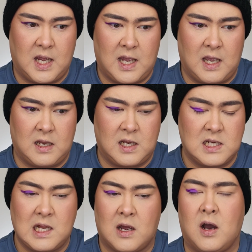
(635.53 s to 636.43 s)
And
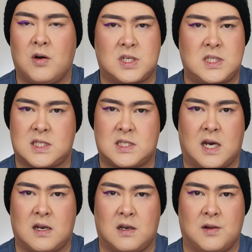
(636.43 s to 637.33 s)
he's like, oh, it's just
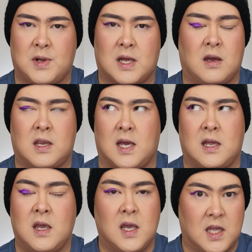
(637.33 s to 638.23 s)
started. I'm like, okay.
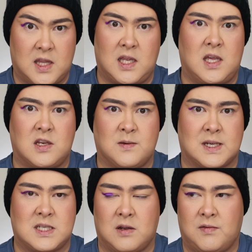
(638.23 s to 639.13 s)
Thinking to
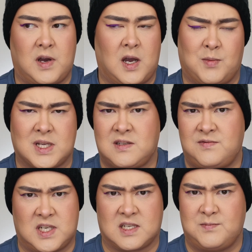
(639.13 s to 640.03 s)
myself, I must have
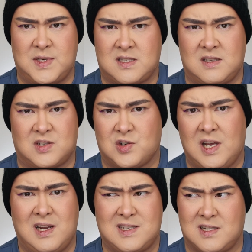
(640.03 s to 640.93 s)
just missed the
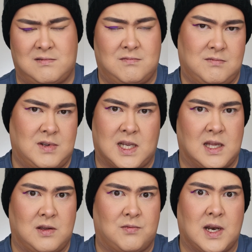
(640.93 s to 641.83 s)
trailers and, okay,
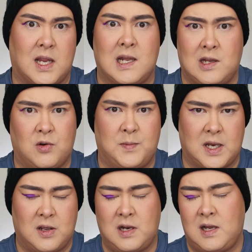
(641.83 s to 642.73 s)
they're running a little bit
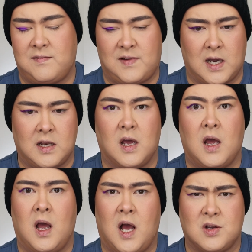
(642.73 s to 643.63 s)
early. Fine.
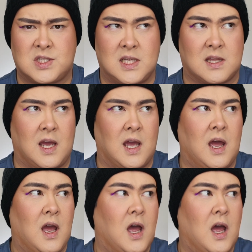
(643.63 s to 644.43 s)
I'll sit there.